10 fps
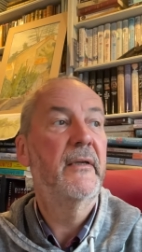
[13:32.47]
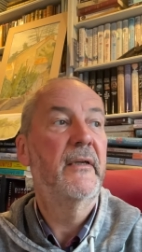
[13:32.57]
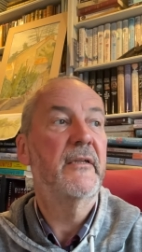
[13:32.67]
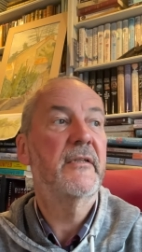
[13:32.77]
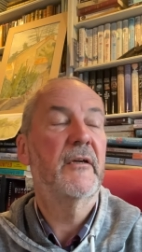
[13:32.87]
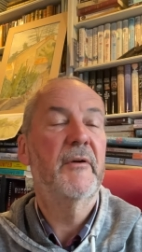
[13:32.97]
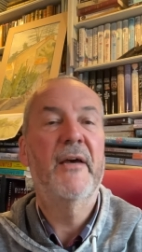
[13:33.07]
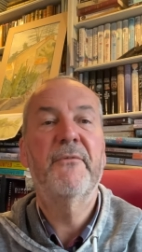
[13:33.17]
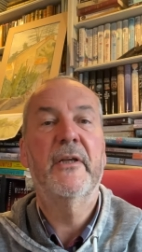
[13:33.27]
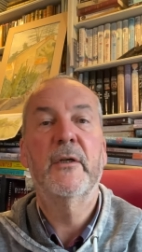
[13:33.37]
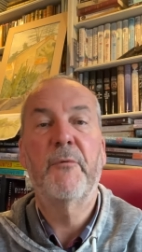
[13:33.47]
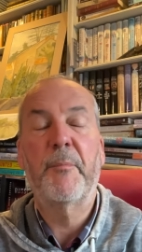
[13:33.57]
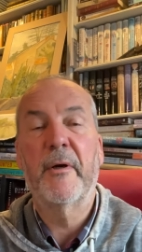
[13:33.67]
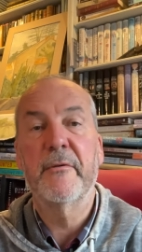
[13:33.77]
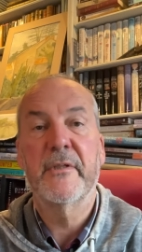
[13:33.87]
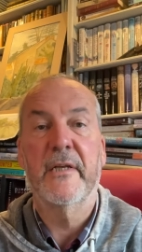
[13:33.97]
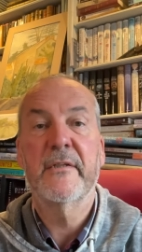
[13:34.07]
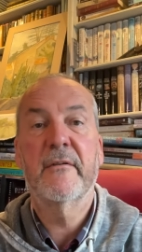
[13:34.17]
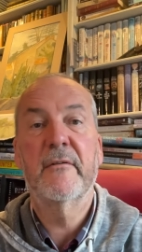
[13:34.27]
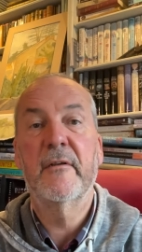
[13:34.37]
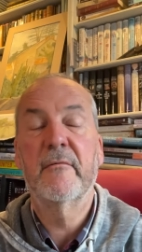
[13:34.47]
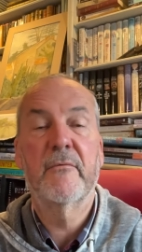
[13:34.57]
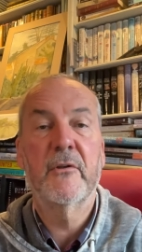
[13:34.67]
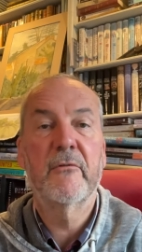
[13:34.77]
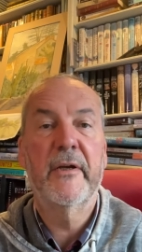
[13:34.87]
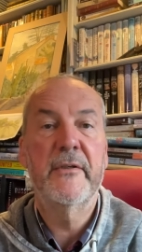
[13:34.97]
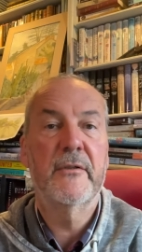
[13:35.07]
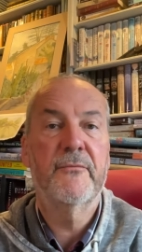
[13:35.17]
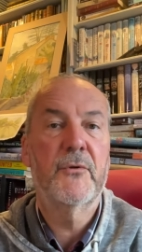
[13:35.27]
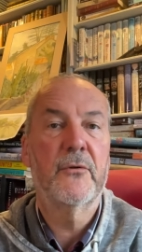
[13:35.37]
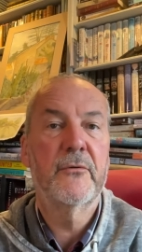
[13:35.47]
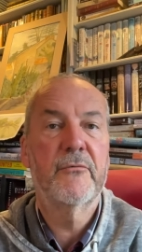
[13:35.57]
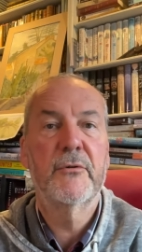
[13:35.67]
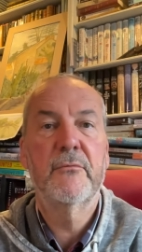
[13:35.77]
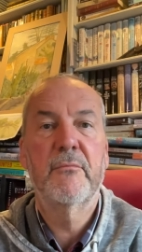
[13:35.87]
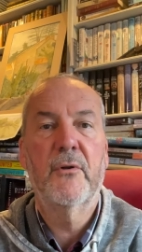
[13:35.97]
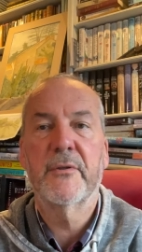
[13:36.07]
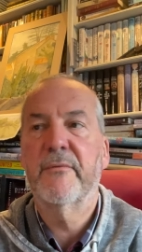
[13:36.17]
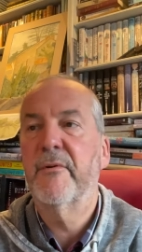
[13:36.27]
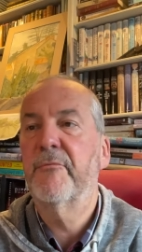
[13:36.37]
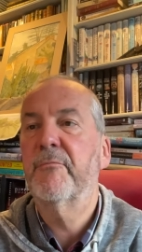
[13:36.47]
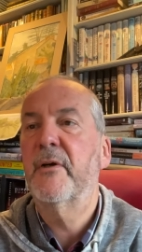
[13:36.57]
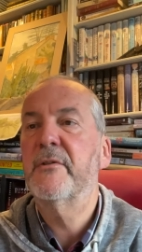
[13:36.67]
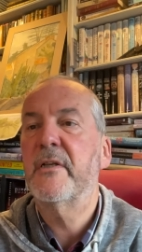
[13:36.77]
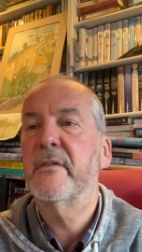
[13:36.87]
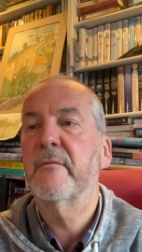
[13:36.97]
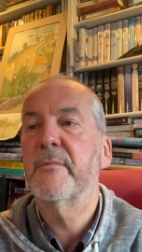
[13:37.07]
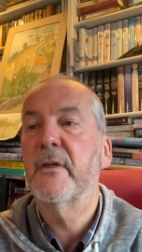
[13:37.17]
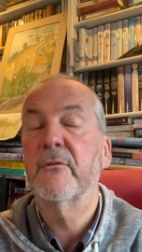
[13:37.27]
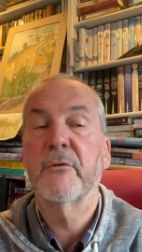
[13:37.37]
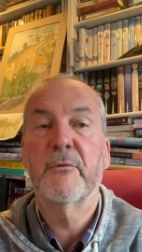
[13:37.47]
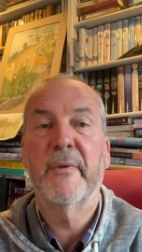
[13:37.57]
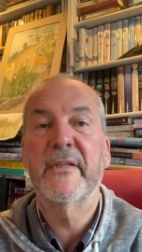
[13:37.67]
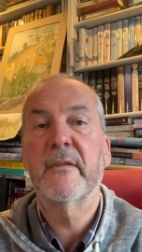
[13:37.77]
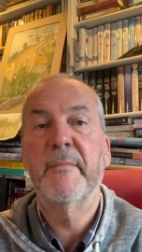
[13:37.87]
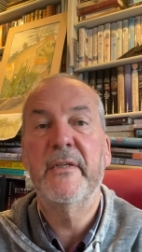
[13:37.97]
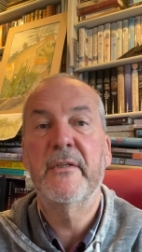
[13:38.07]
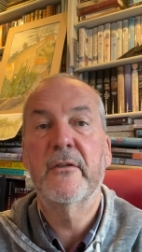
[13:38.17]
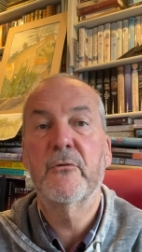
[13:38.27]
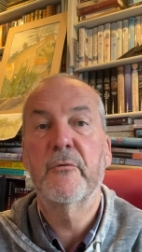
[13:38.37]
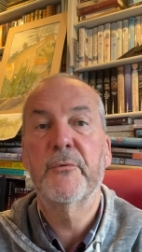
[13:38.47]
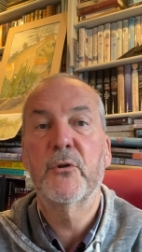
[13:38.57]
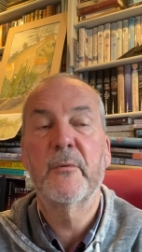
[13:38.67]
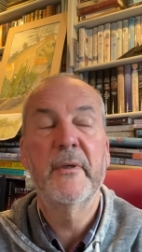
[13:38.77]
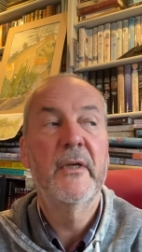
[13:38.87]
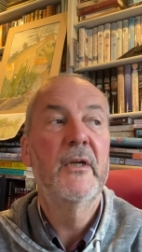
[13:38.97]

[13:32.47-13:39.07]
is so heavily over processed the the grains have gone through lots of different processes themselves which makes them easier to absorb